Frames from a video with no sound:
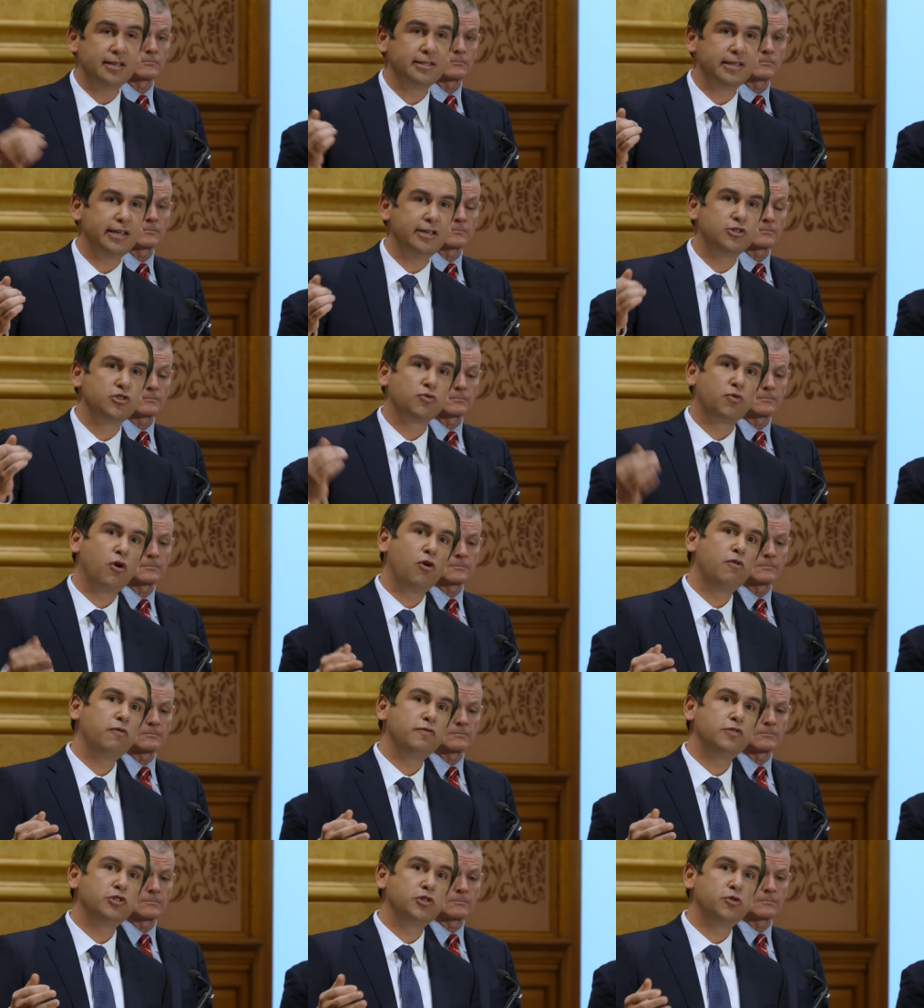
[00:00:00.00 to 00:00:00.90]
is he
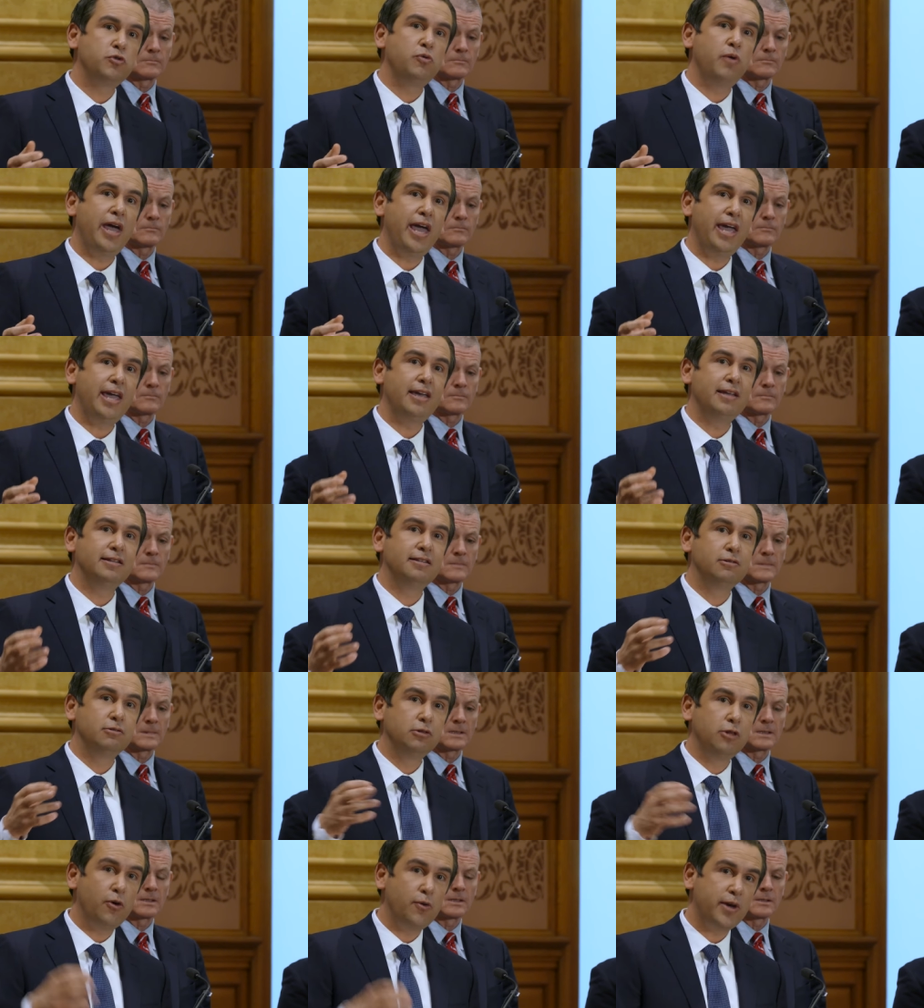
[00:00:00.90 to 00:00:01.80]
drove to
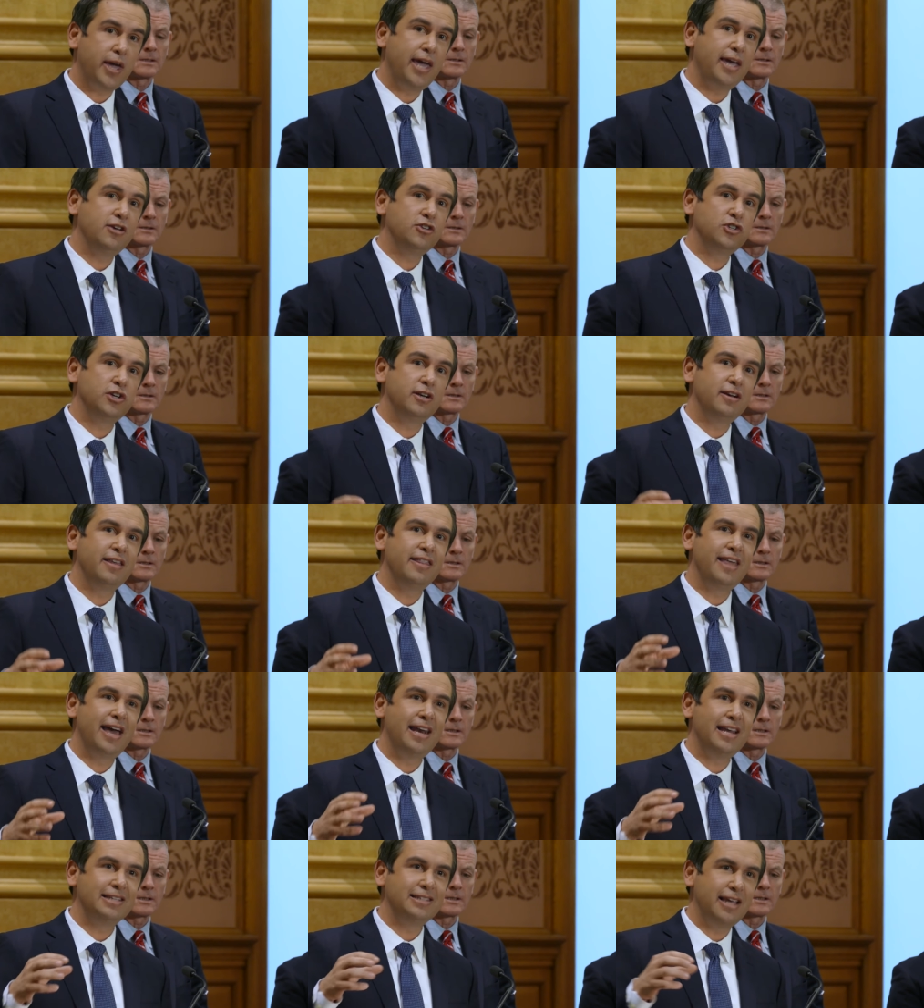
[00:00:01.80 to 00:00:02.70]
a location
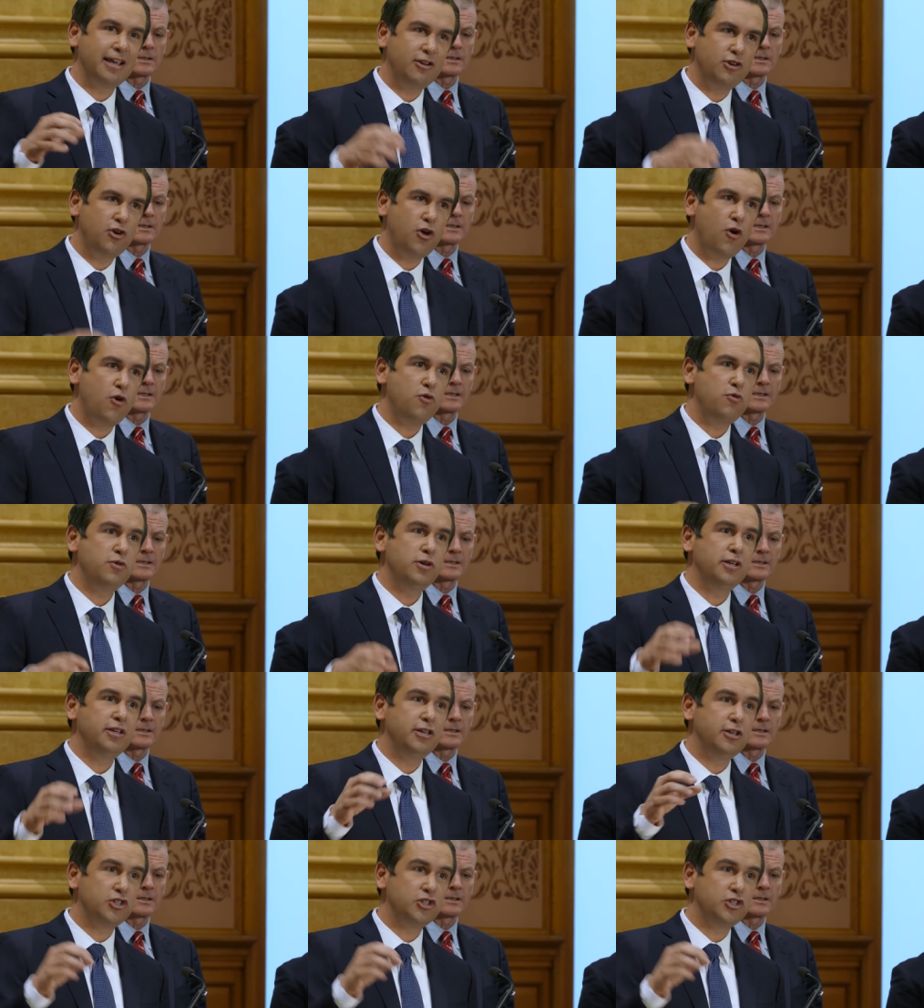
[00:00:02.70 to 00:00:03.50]
that is a known